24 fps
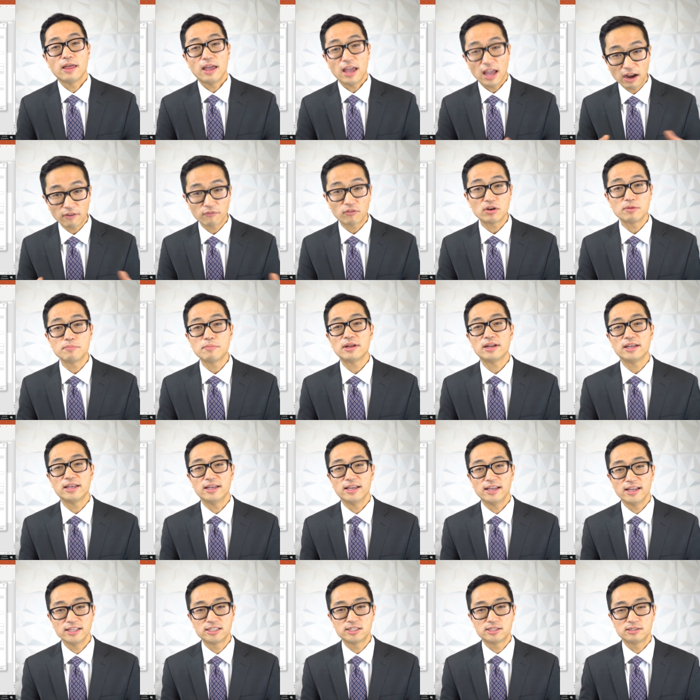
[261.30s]
every
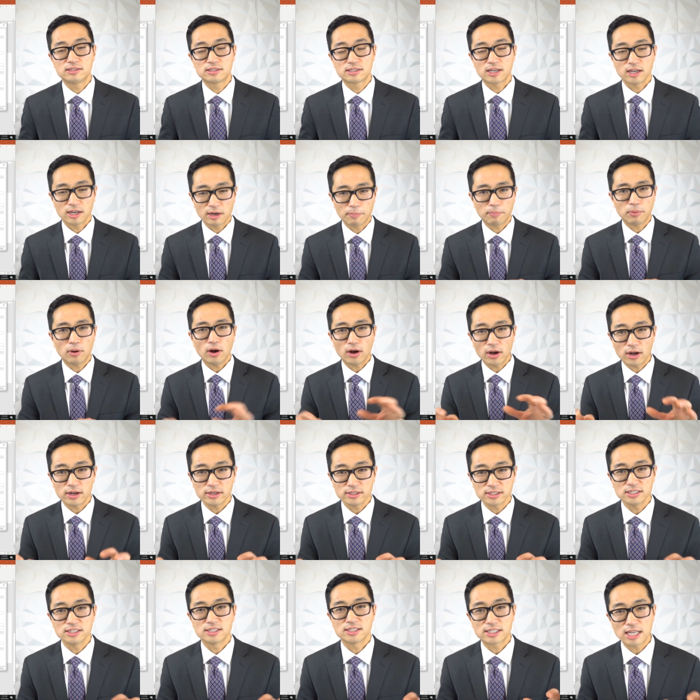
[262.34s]
minute it's going to
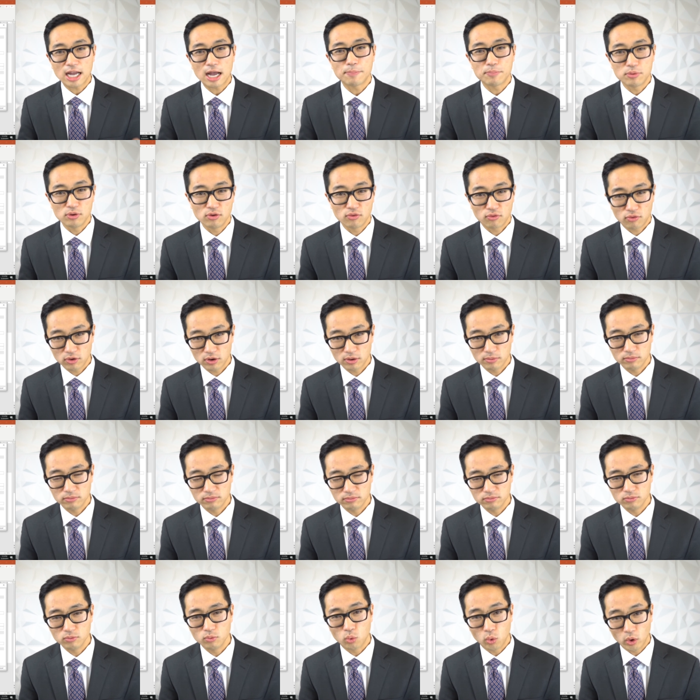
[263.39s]
pause and stop you
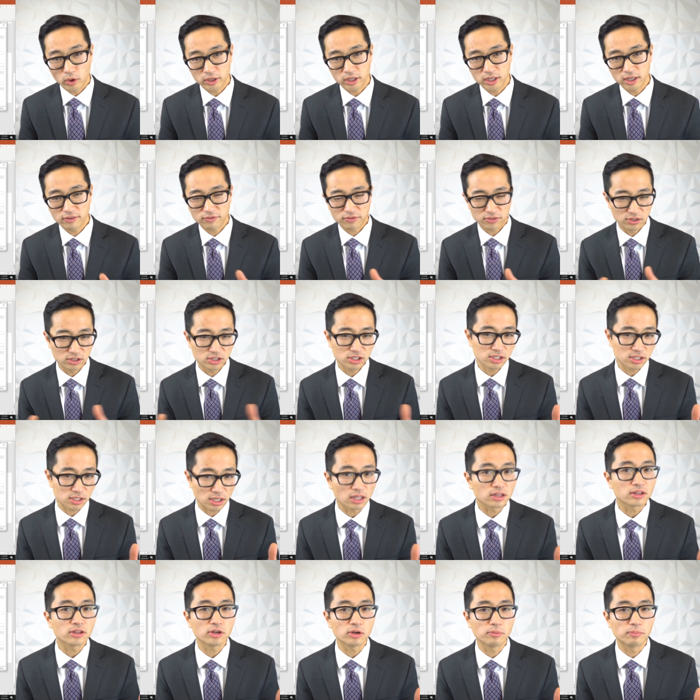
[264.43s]
from working for just
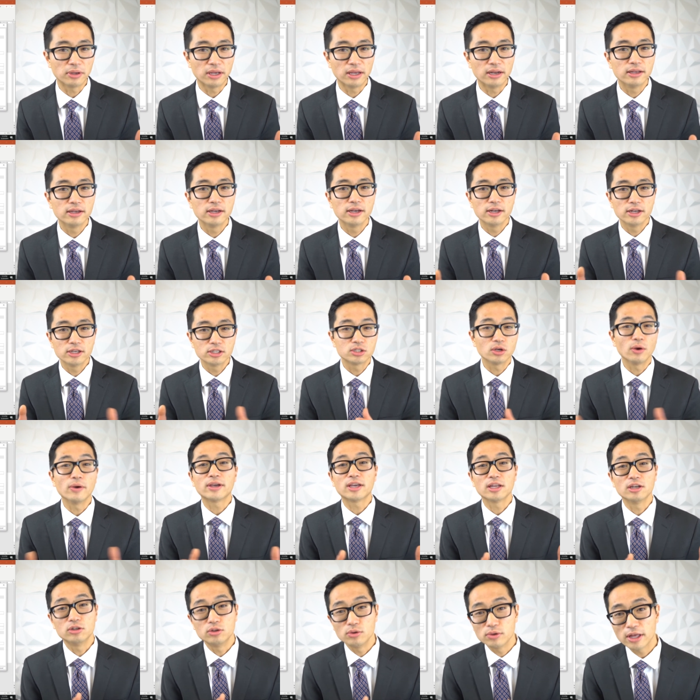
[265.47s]
a little bit. So it
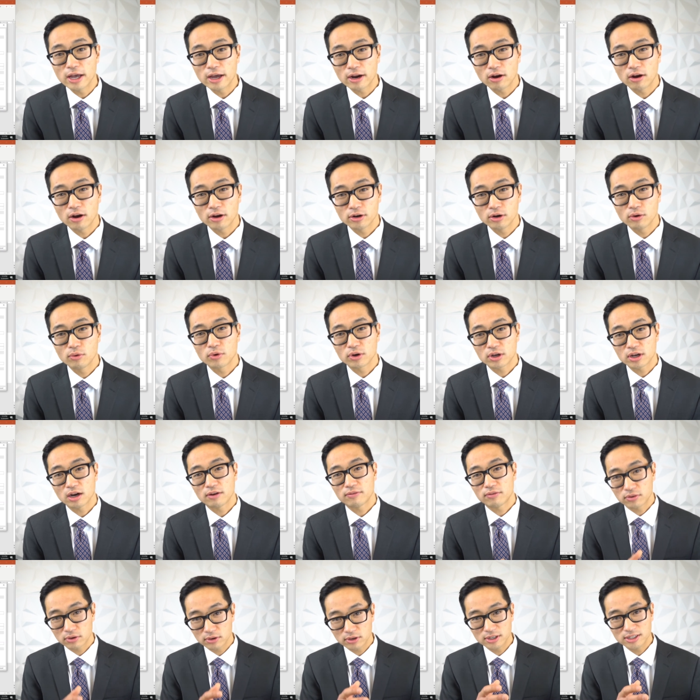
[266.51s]
can do that auto
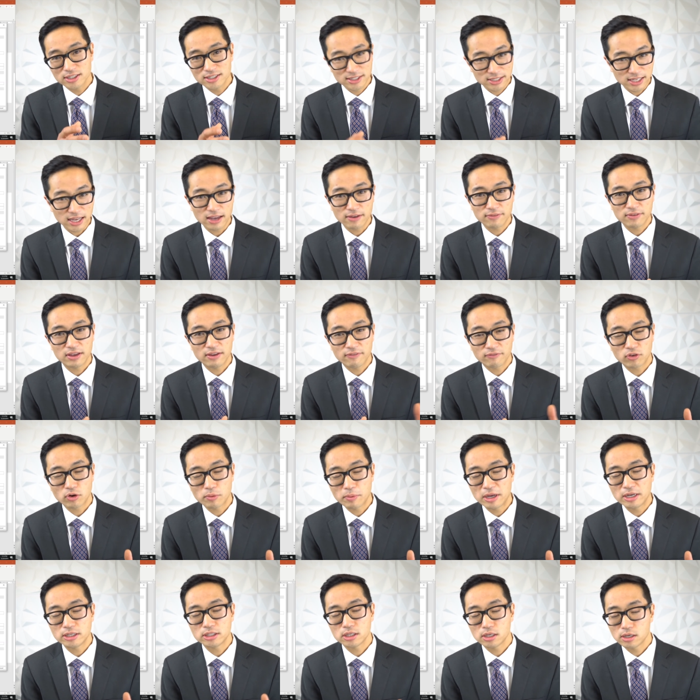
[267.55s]
recover, save
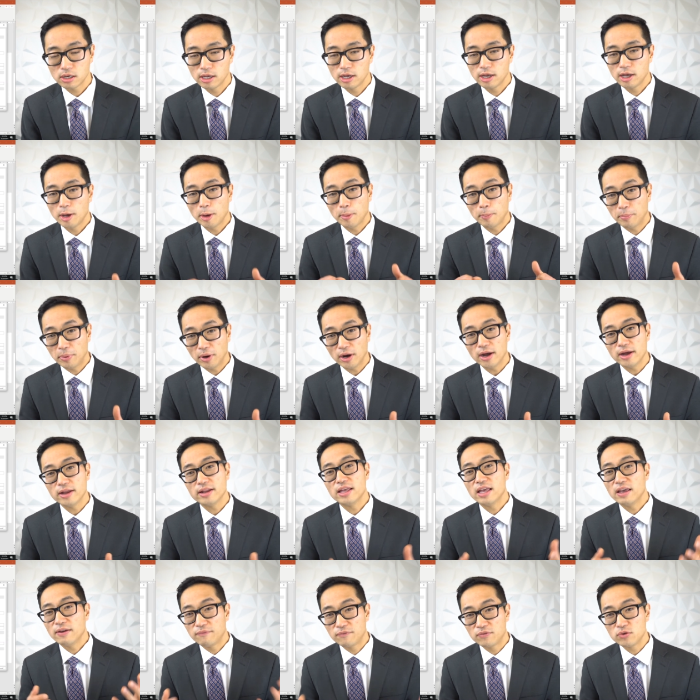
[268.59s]
information. But
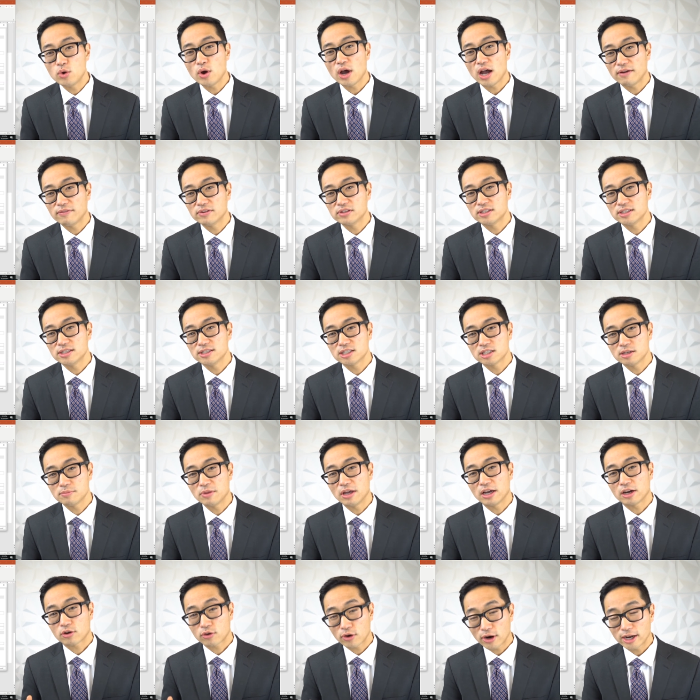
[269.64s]
if you have a system
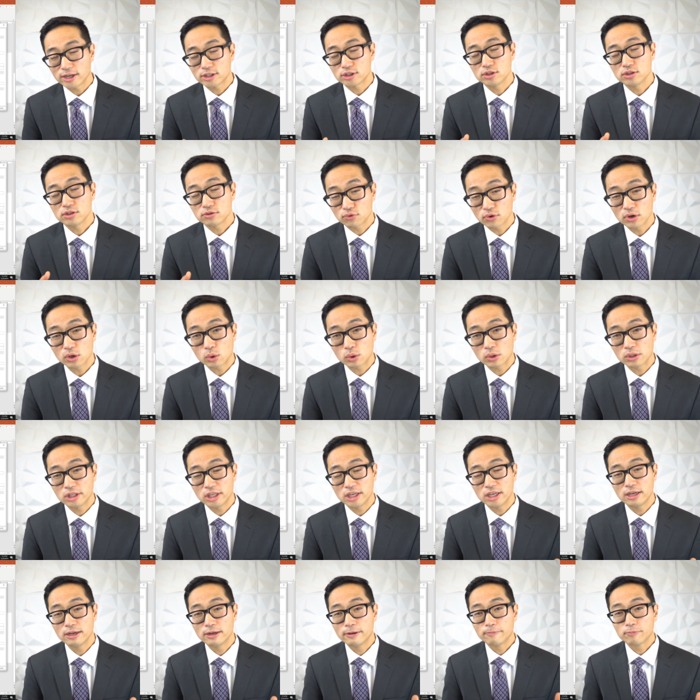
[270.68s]
that crashes
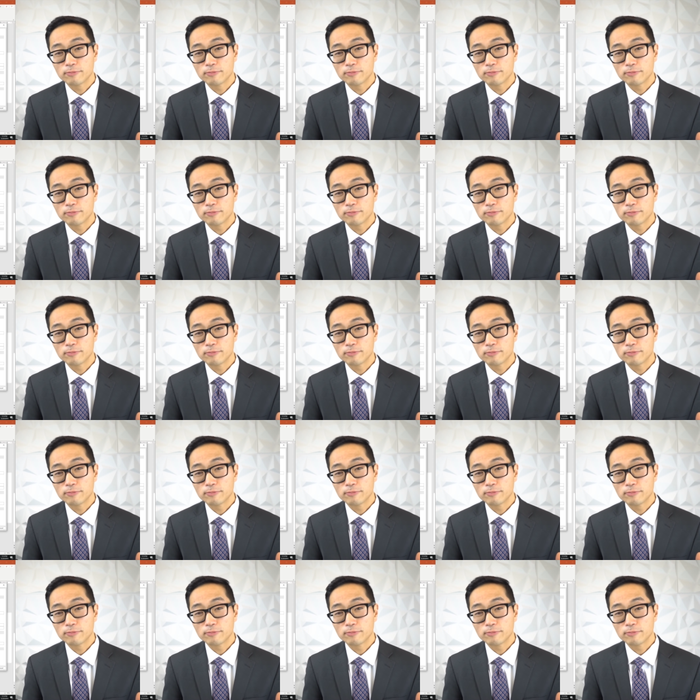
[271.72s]
frequently,